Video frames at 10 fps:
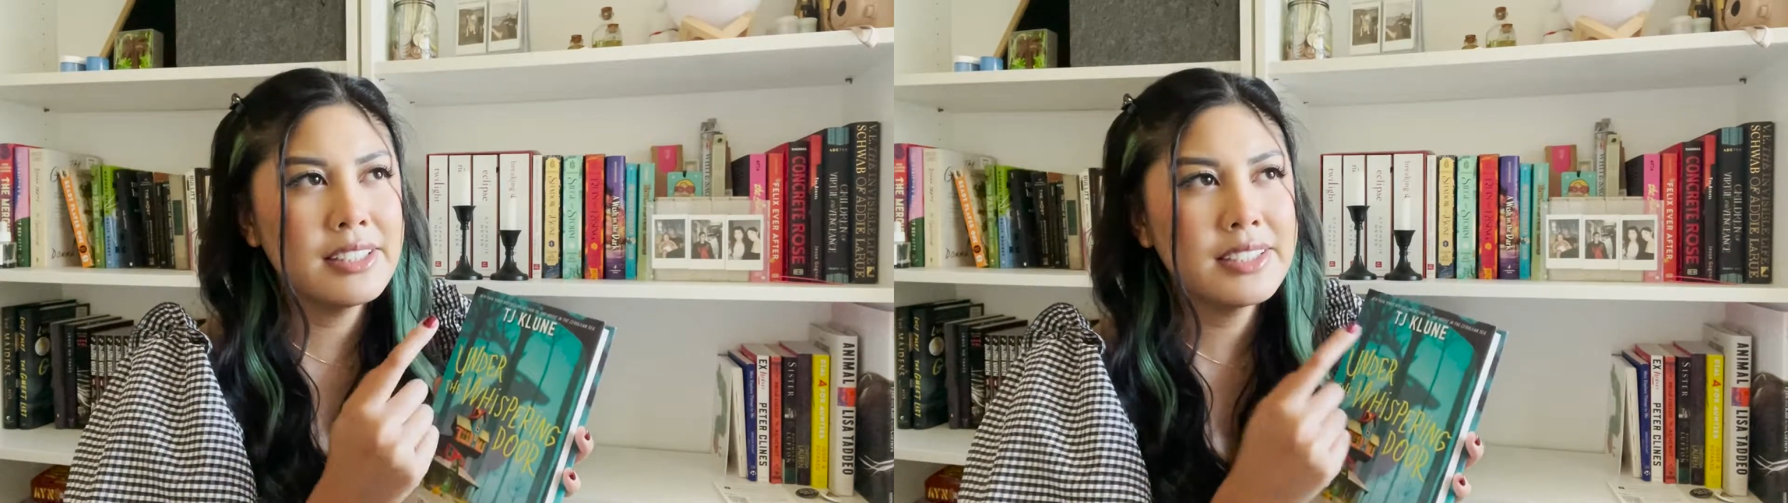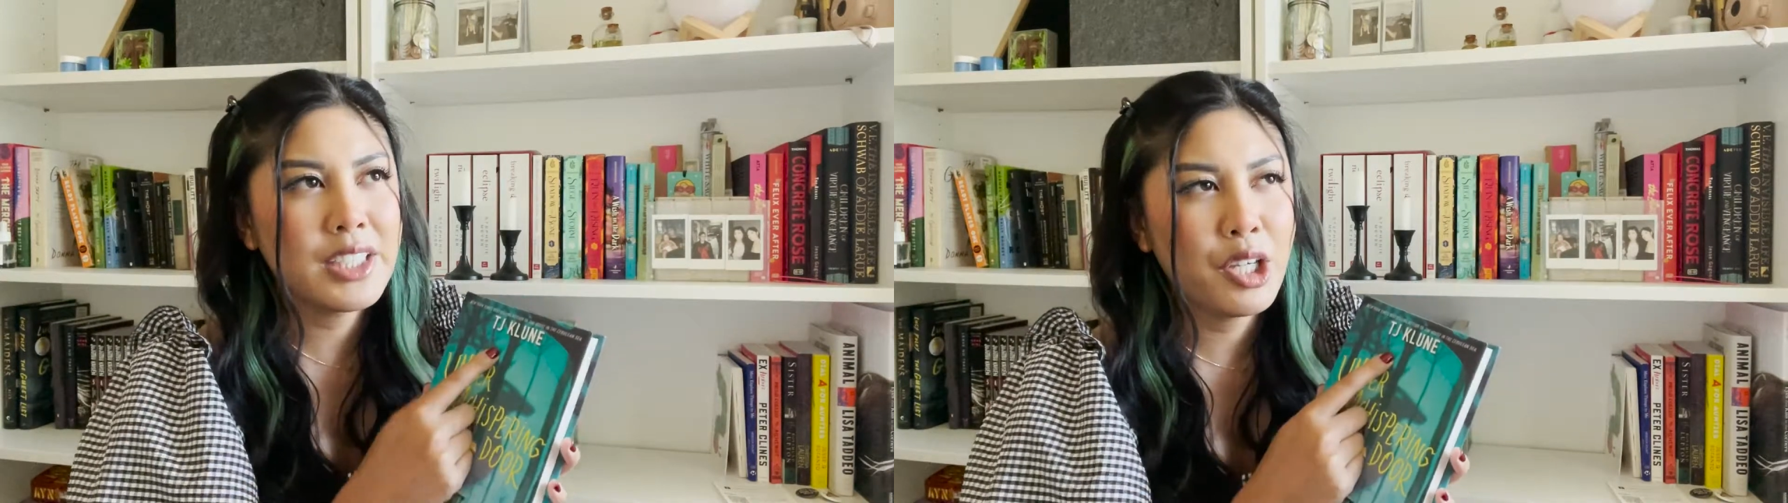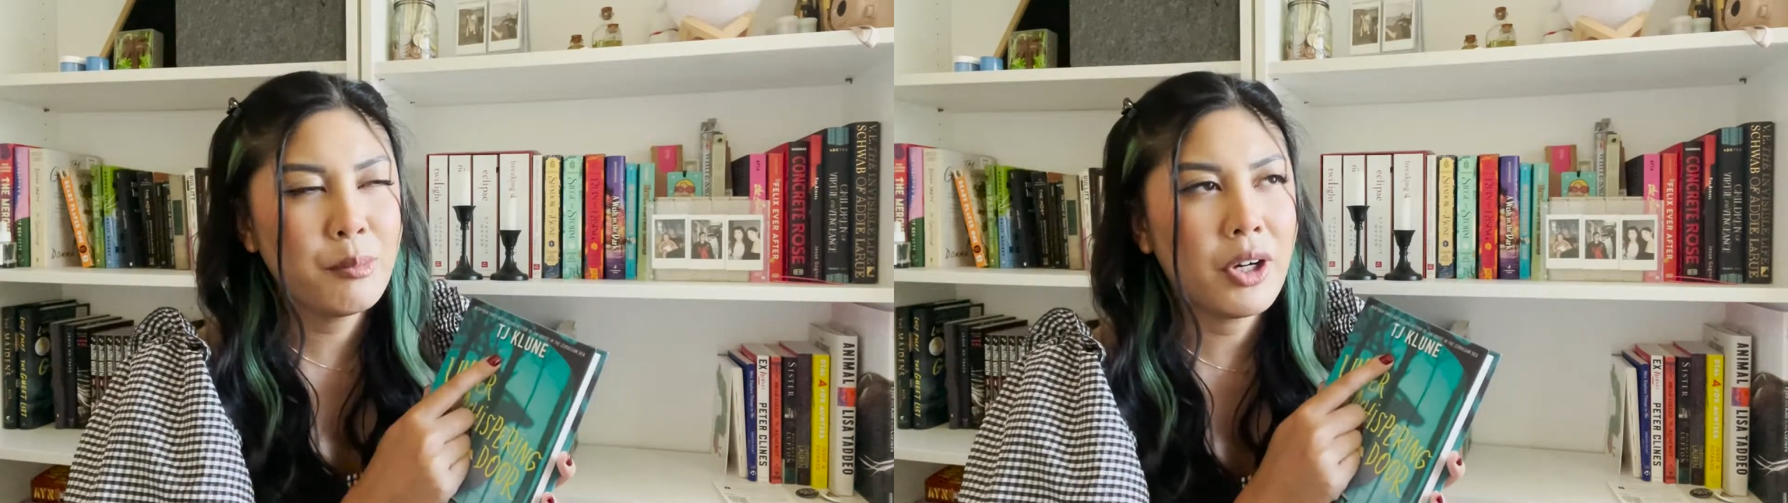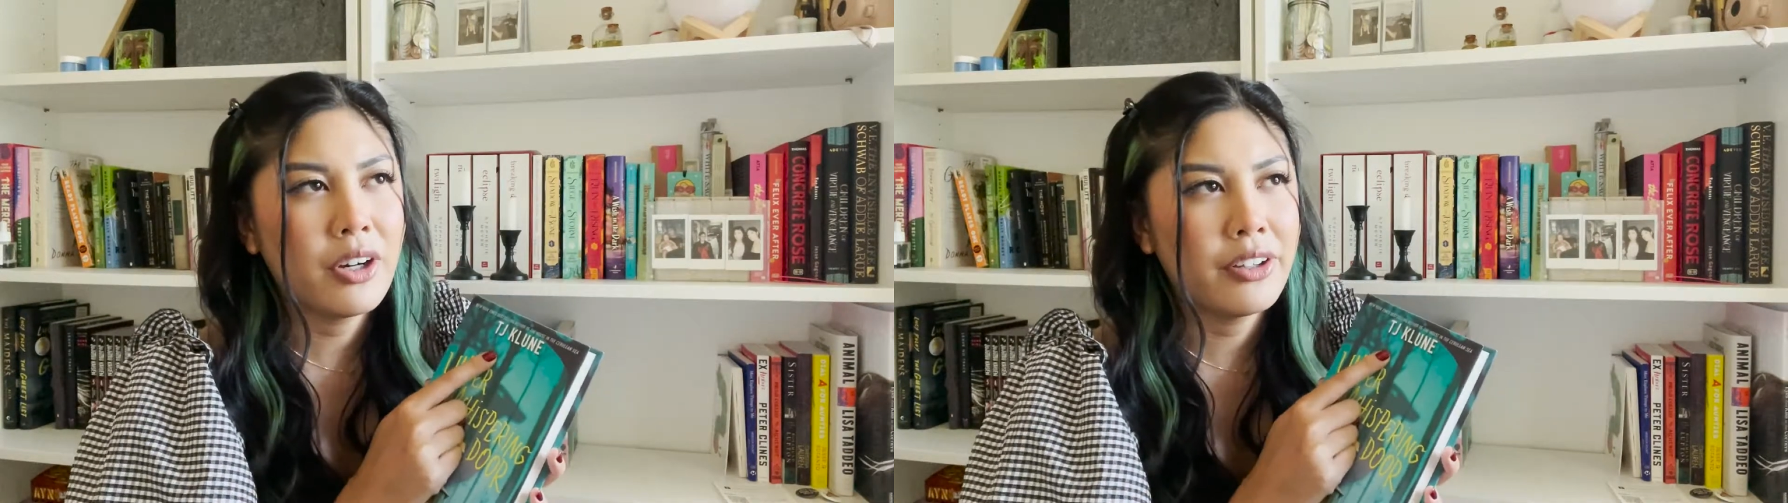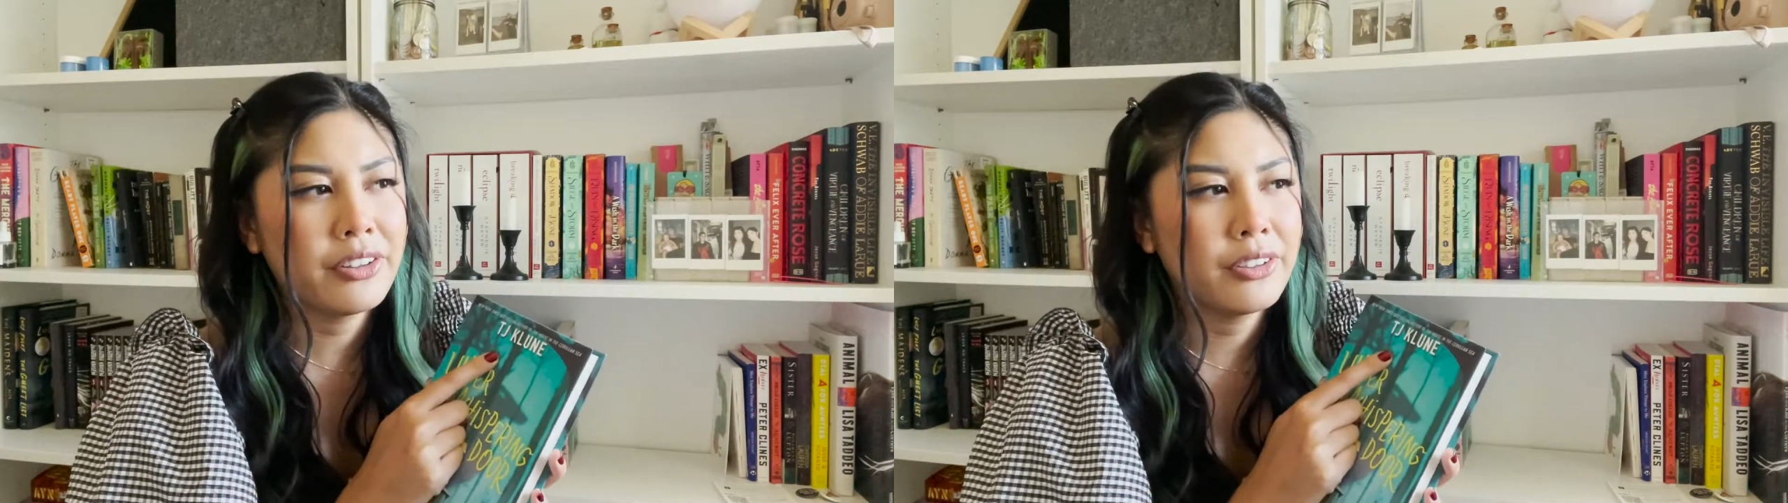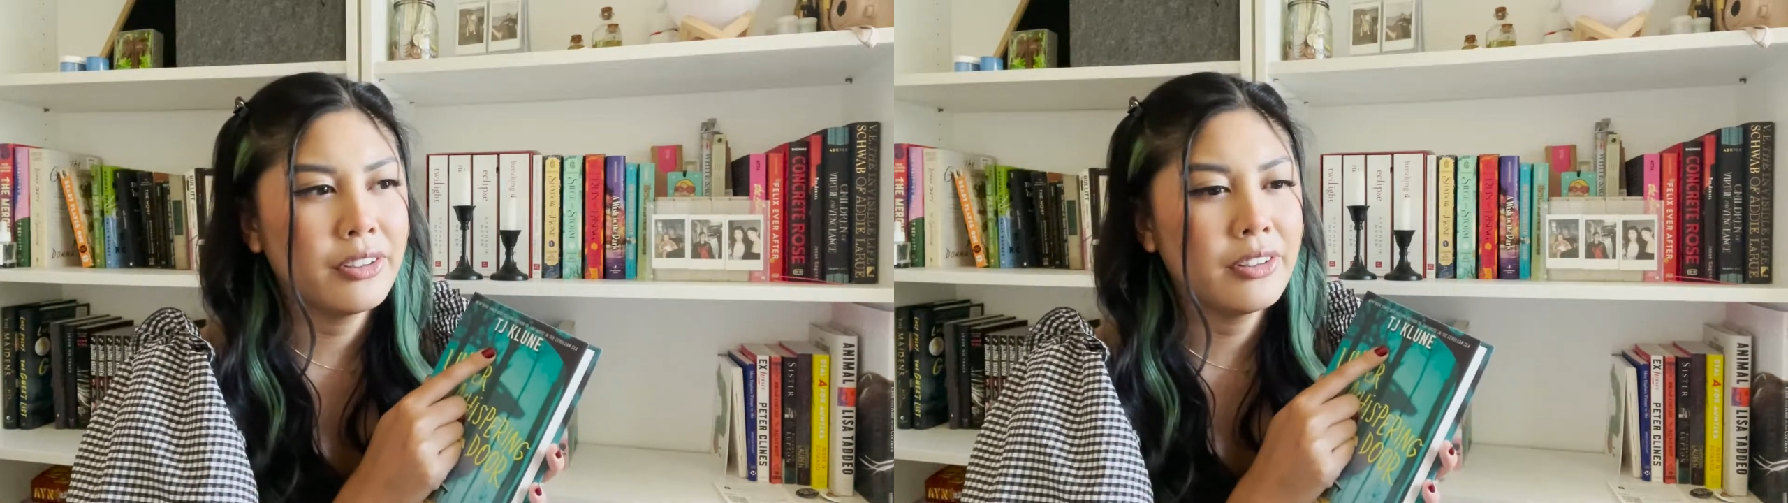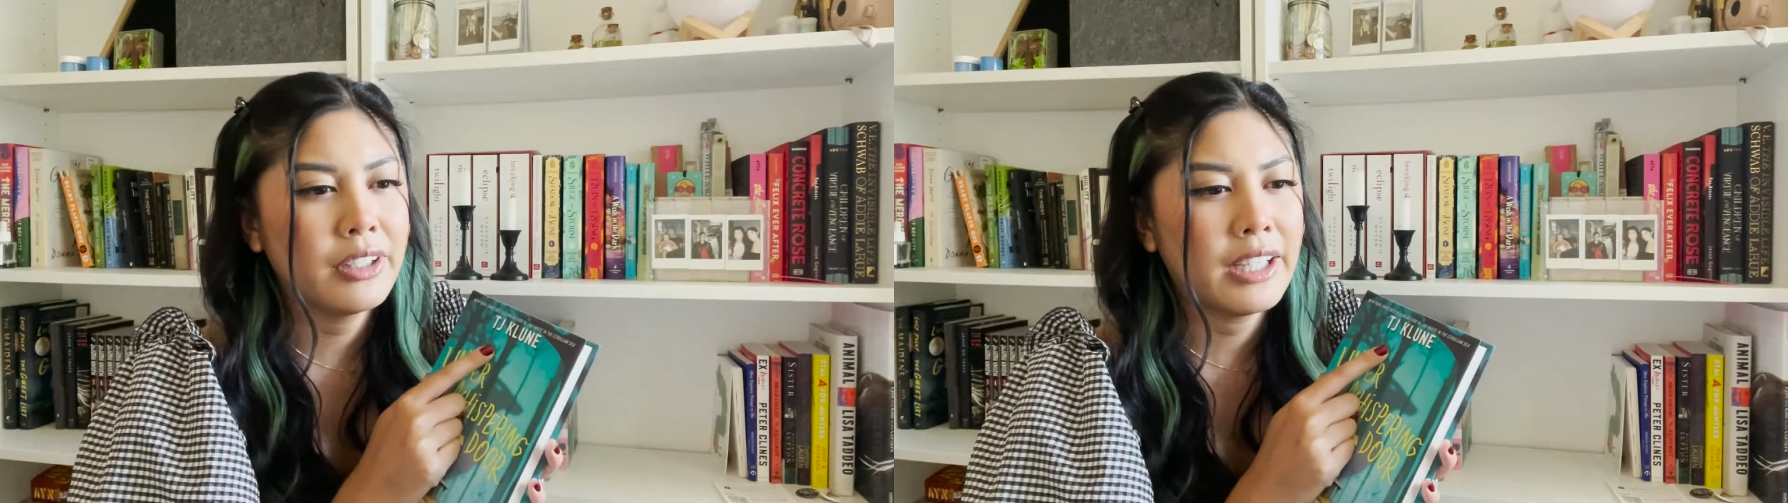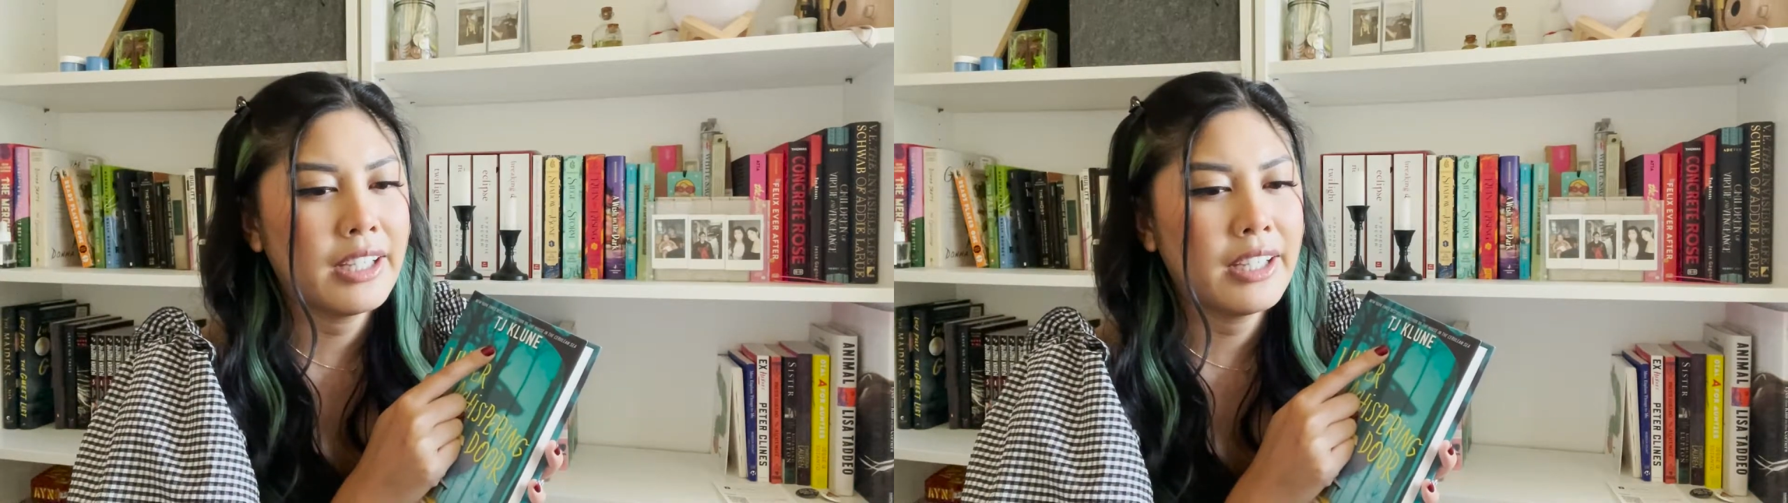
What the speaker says: same author